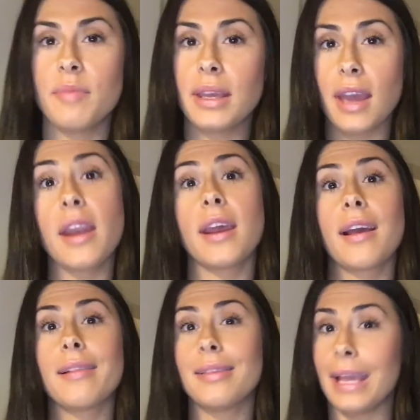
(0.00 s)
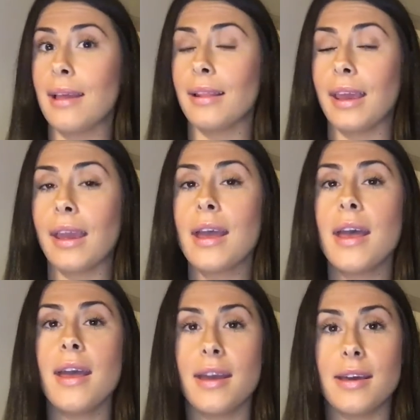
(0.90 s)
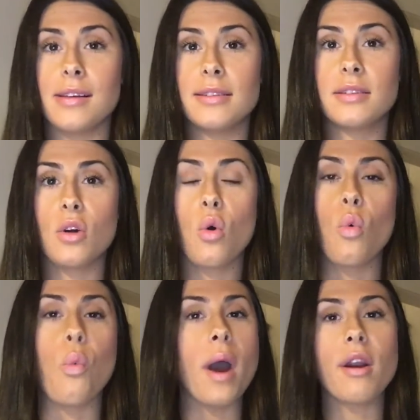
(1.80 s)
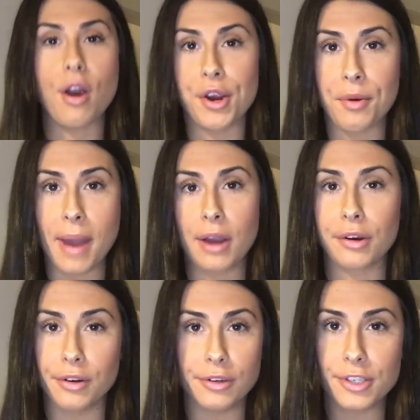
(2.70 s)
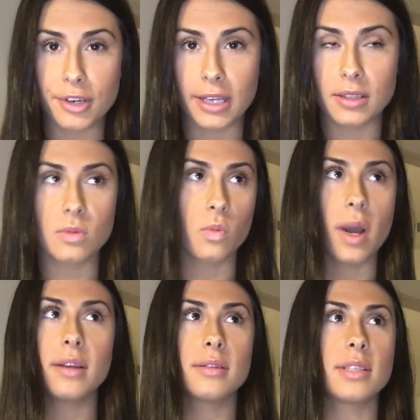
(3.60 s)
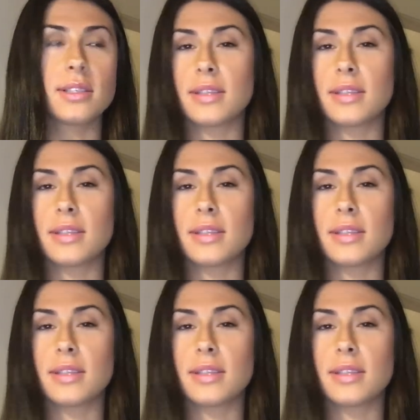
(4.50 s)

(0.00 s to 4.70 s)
been getting lately is, what are your macronutrients? What does